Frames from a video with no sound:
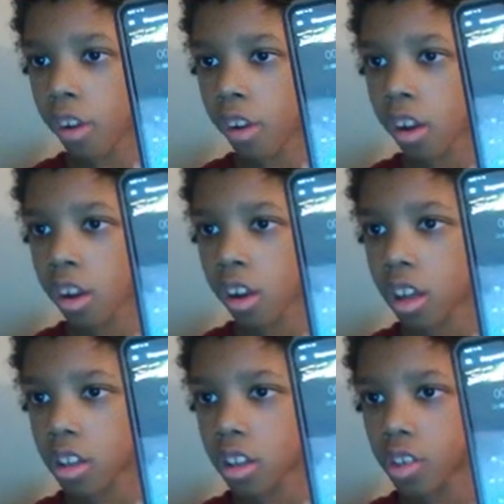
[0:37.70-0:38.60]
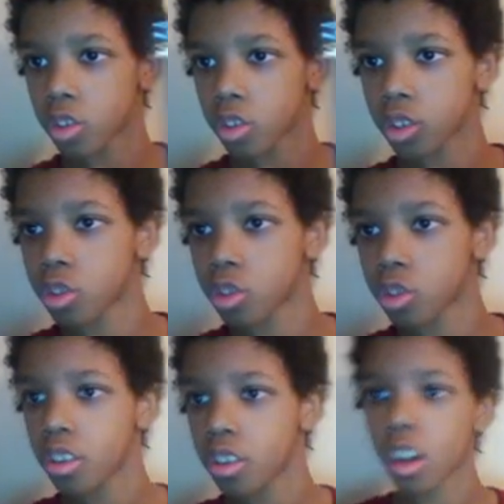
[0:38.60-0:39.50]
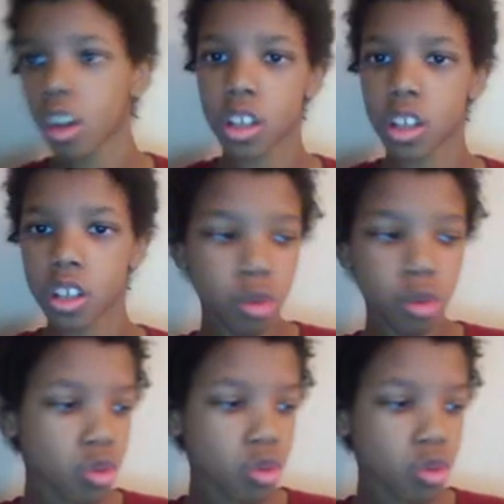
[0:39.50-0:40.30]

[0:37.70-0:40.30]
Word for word: has officially started. It is two